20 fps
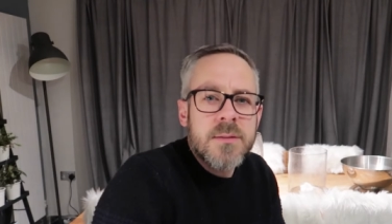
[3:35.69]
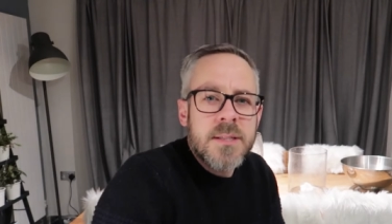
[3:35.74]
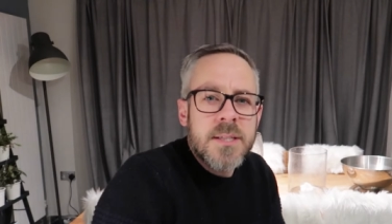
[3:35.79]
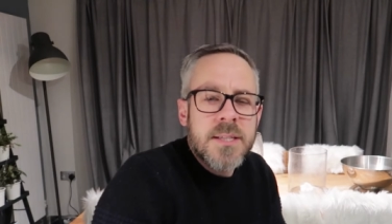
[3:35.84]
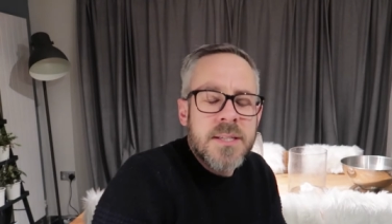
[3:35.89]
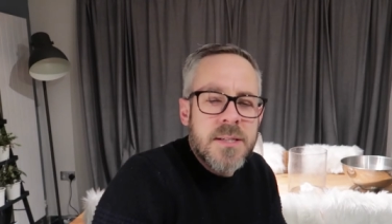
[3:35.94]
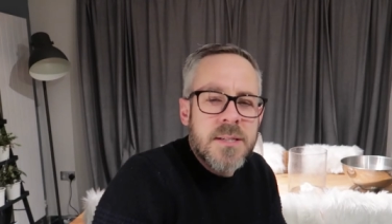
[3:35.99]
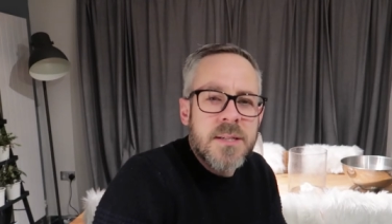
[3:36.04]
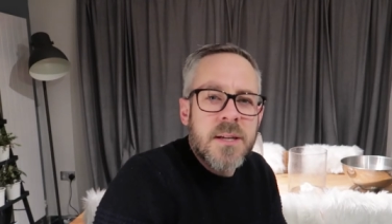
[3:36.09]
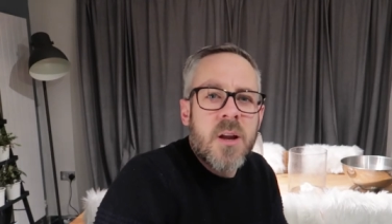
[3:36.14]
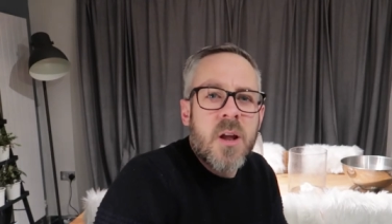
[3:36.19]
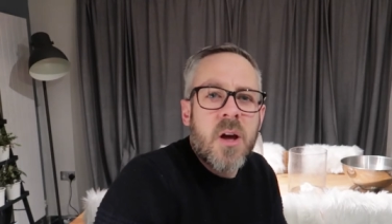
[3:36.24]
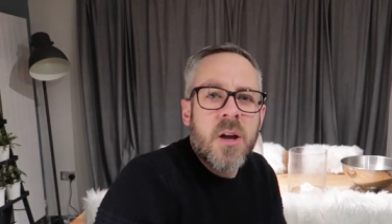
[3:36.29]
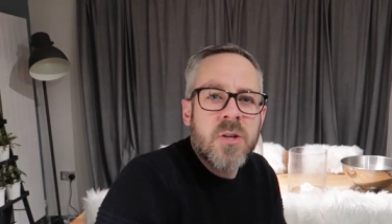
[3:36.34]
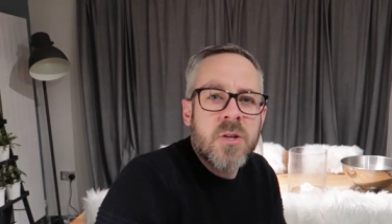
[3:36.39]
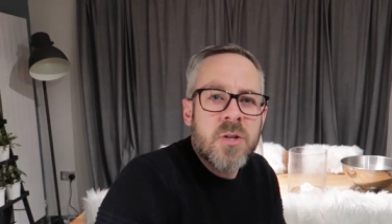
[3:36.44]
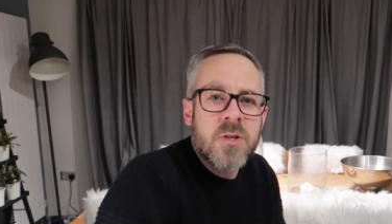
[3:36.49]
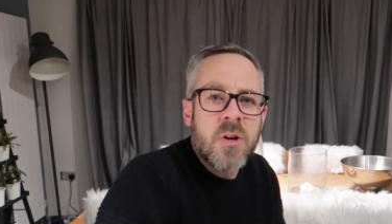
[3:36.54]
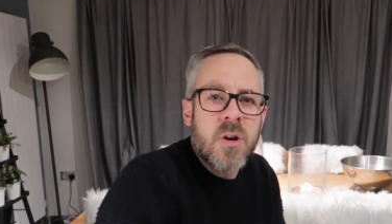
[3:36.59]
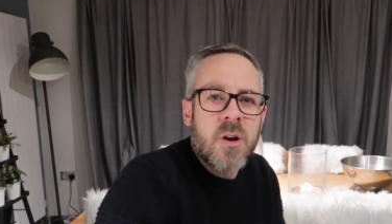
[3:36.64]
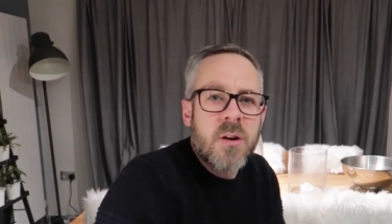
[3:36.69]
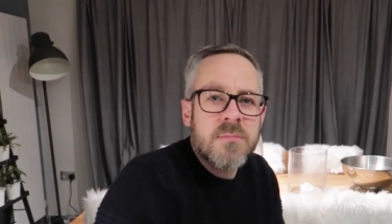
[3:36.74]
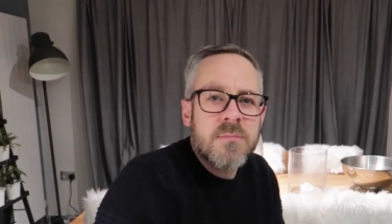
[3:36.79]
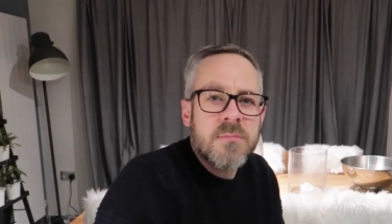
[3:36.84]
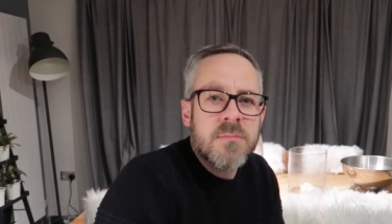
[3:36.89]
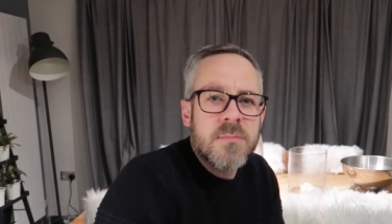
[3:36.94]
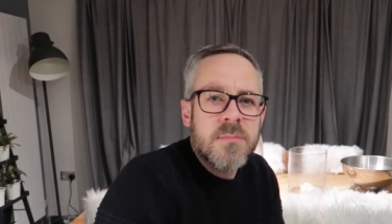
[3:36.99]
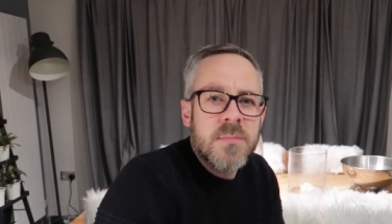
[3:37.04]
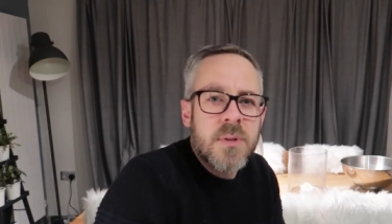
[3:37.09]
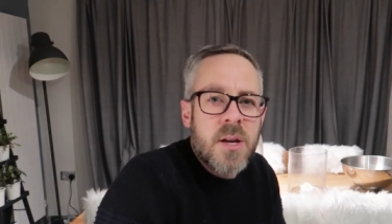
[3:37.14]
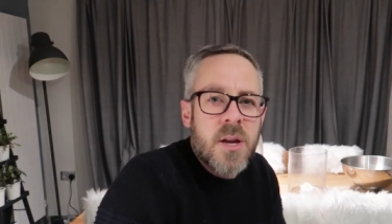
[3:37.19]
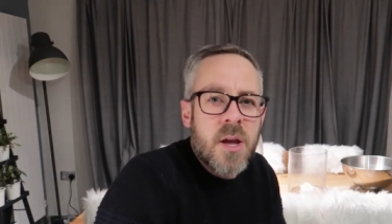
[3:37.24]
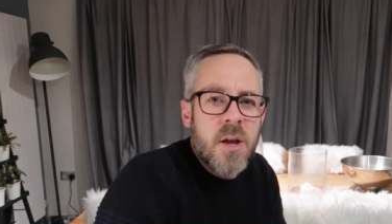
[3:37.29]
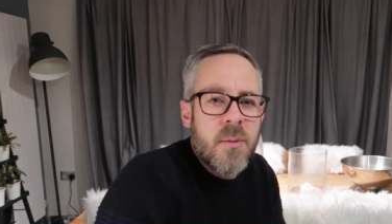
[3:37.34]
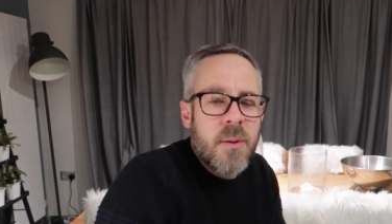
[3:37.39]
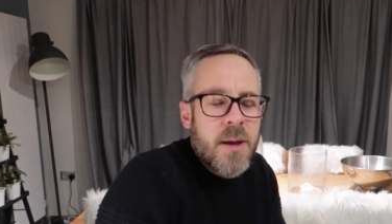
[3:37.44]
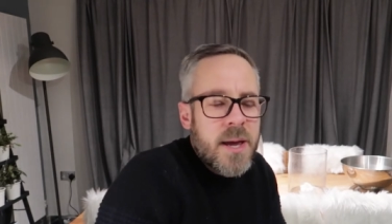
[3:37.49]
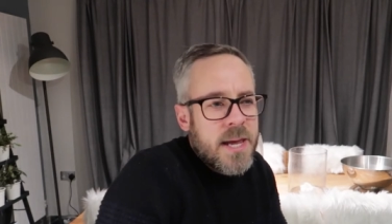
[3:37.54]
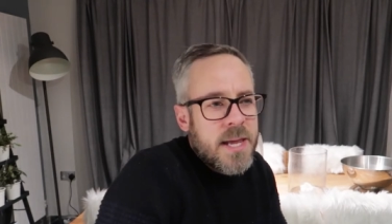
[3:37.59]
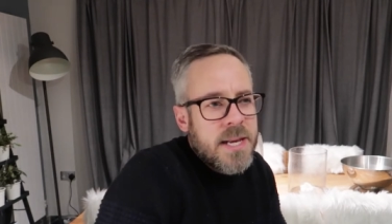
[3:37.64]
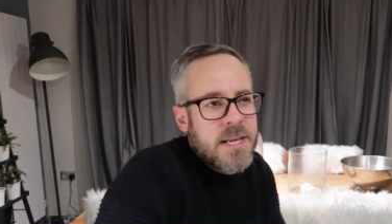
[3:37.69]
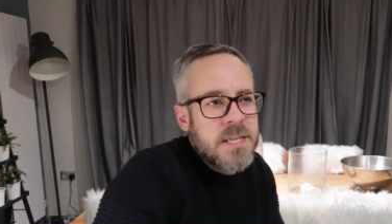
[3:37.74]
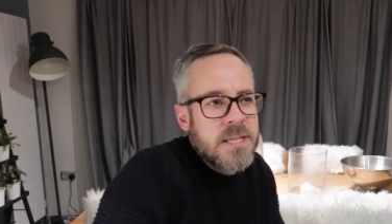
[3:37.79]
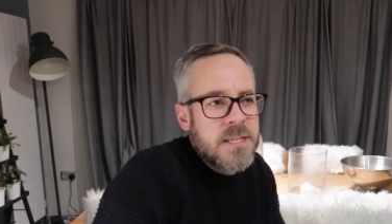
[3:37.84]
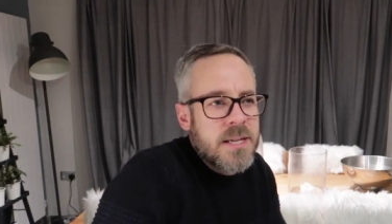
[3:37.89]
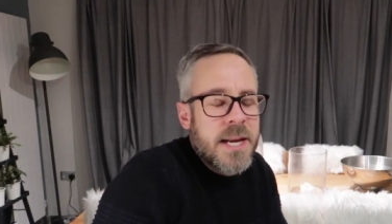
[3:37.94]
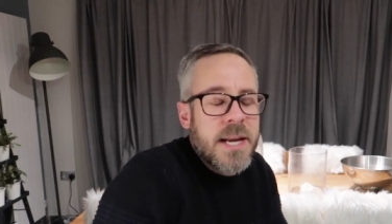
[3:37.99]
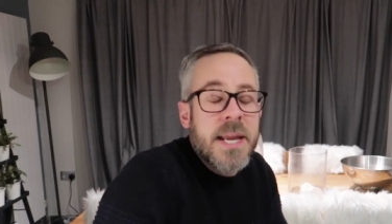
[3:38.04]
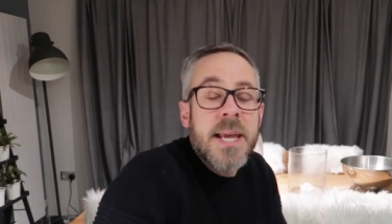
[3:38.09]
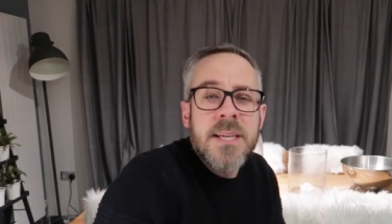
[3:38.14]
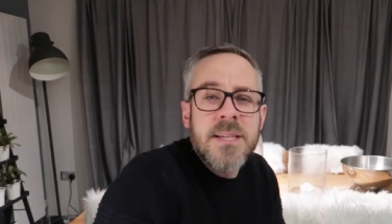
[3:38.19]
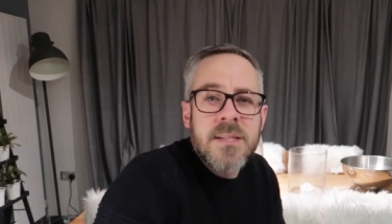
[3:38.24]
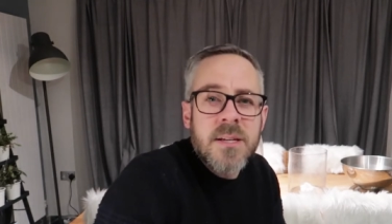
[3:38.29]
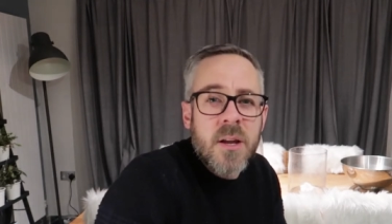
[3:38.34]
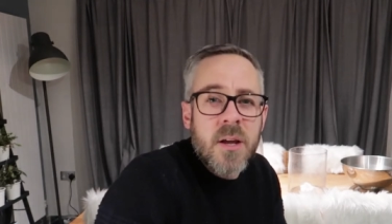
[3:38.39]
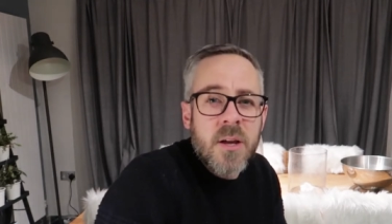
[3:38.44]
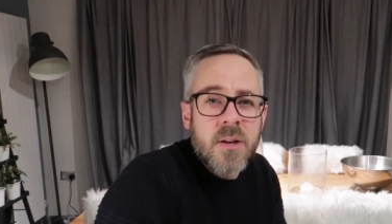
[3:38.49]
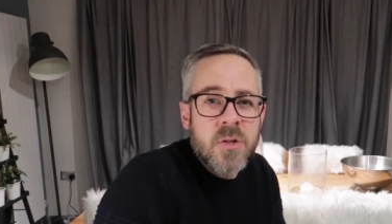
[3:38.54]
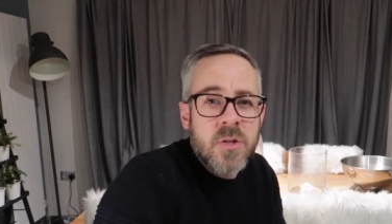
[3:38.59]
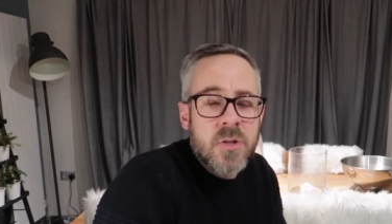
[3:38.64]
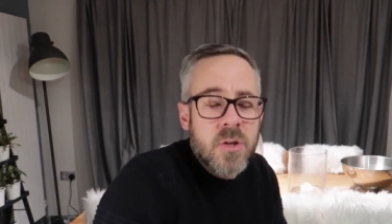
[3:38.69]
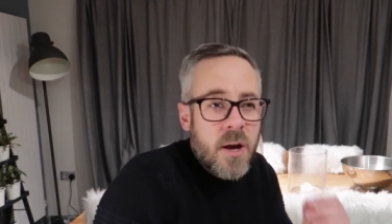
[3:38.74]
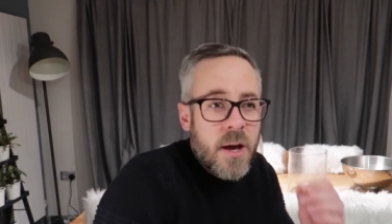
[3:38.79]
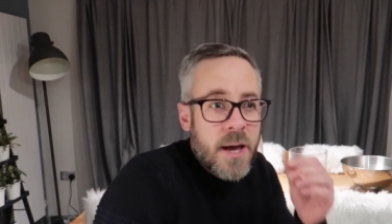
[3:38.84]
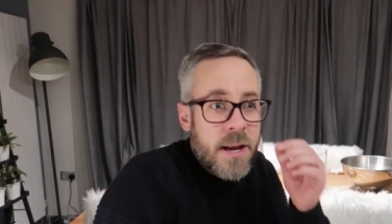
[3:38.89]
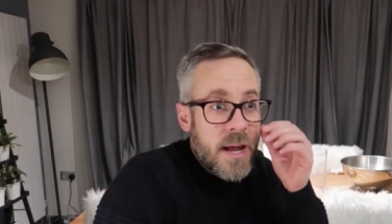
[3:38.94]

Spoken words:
this is a nice shot, you know, and it is a nice shot.